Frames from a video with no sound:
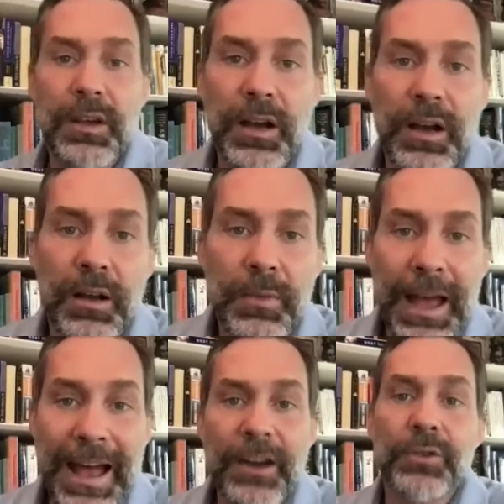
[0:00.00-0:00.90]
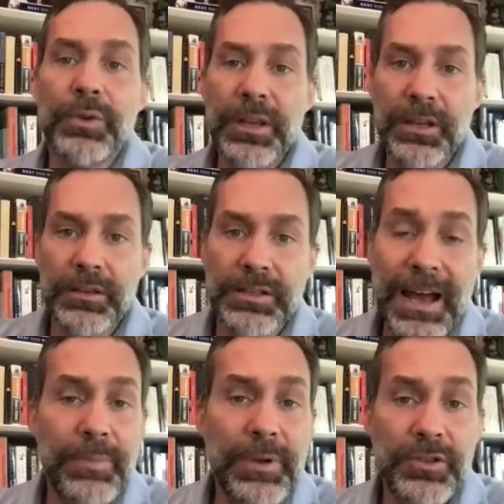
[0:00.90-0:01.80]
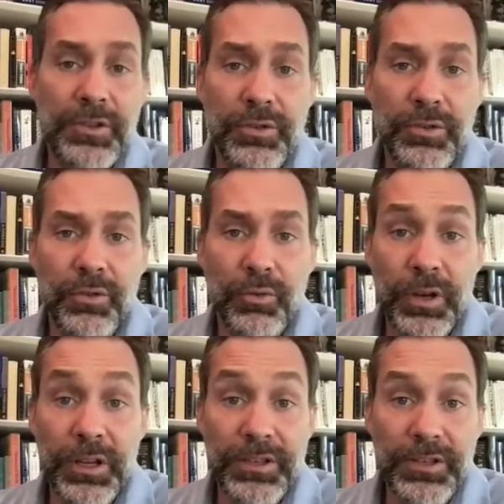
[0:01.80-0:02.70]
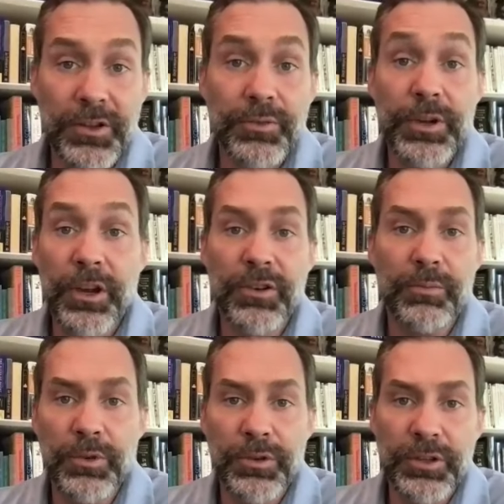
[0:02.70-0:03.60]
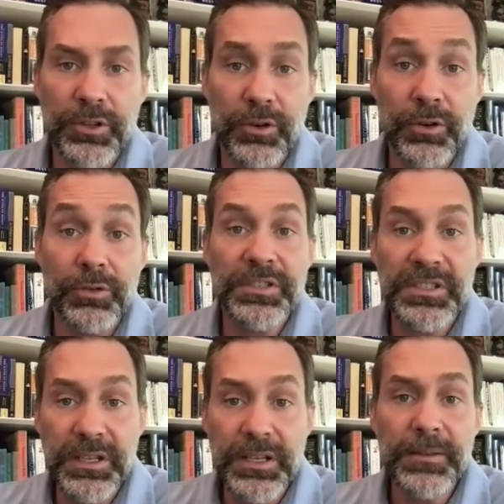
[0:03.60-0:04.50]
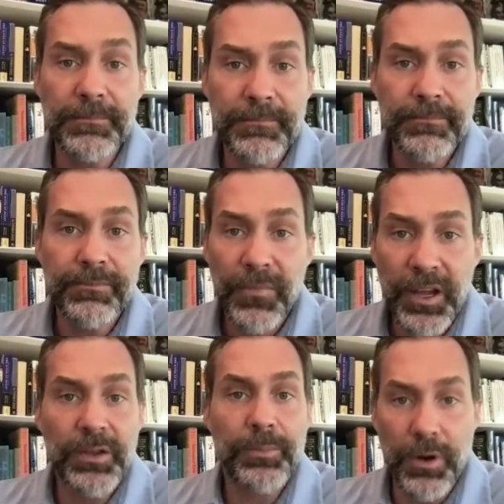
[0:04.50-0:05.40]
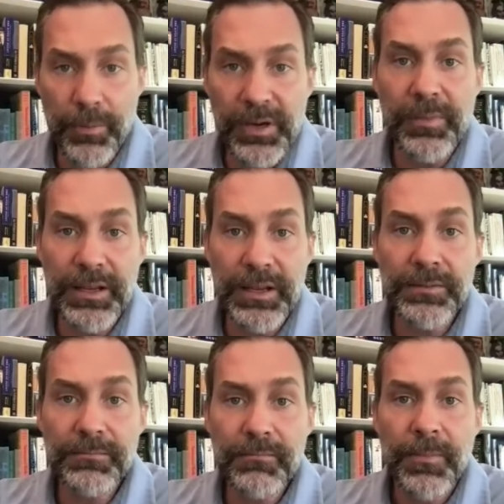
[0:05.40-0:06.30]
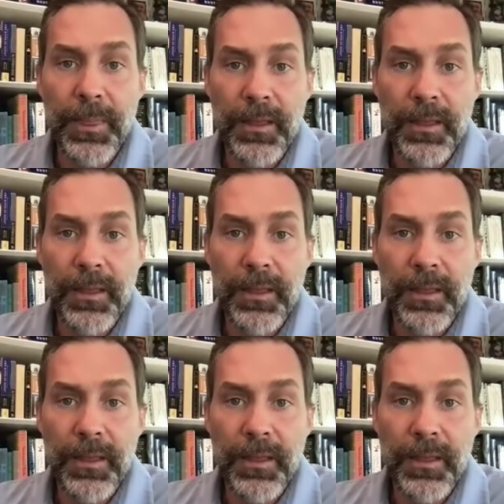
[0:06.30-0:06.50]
Um, how do we tap into what is a 300 million year old sea in the Permian Basin?